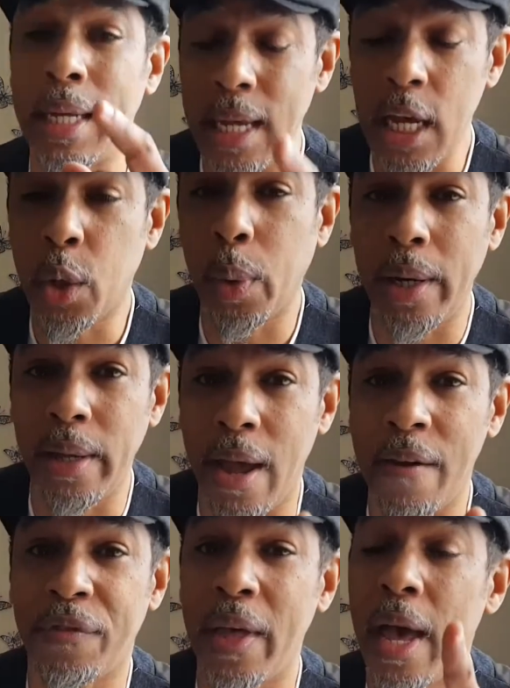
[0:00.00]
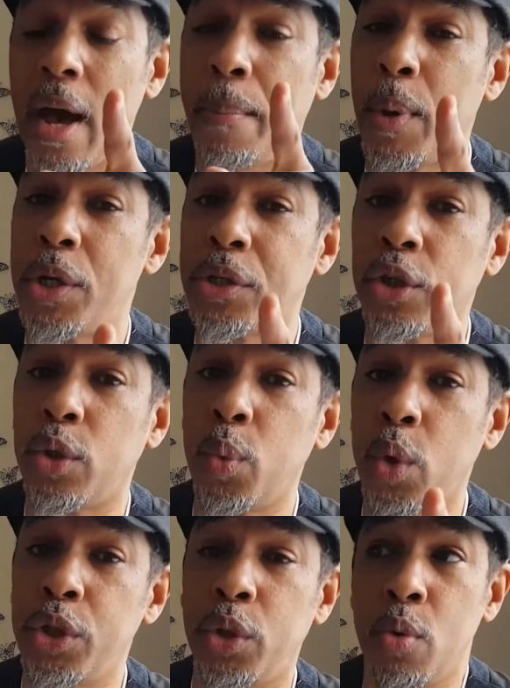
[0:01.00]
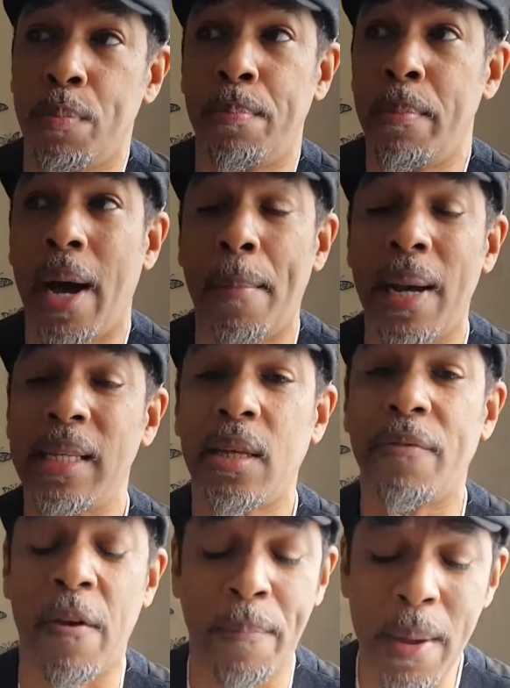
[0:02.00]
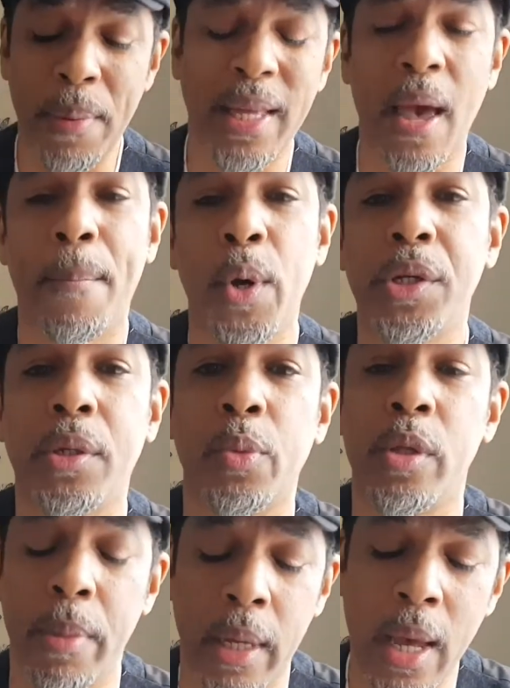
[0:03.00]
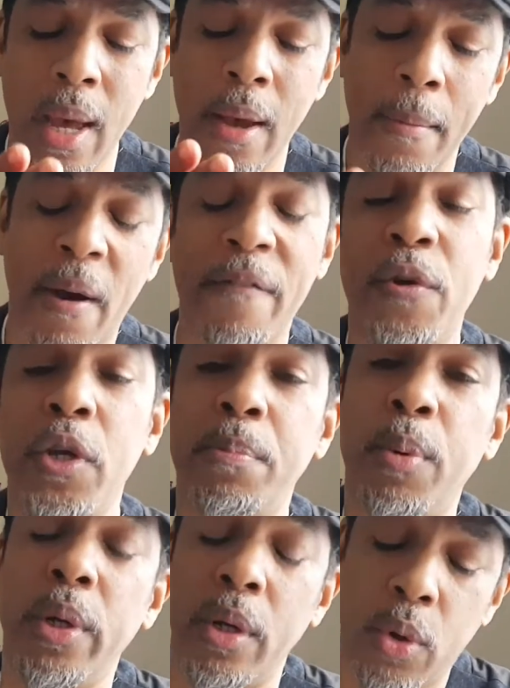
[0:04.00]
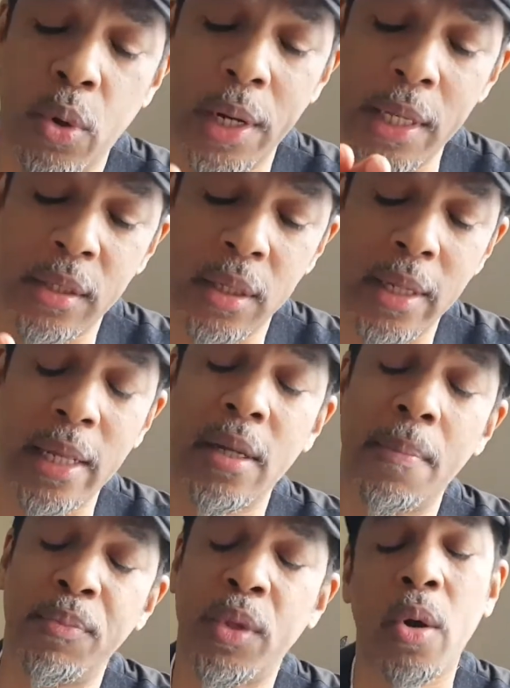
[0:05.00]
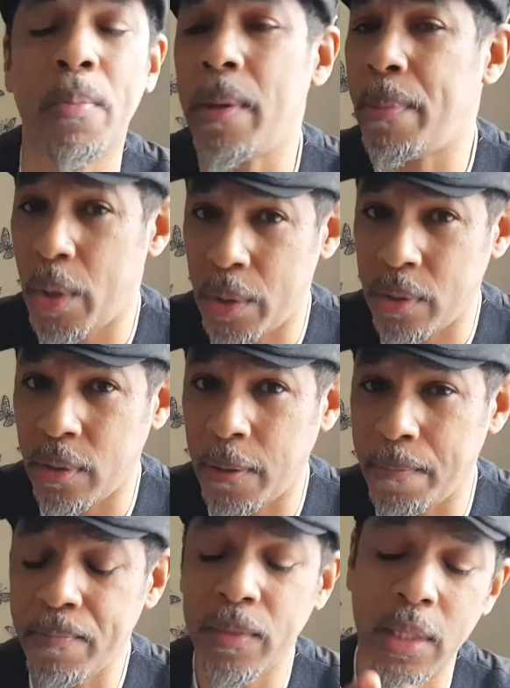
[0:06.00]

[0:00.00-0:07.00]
Equally, if they are personal towards you, myself, if people get personal with me, my first point of call is to say to them, don't be personal.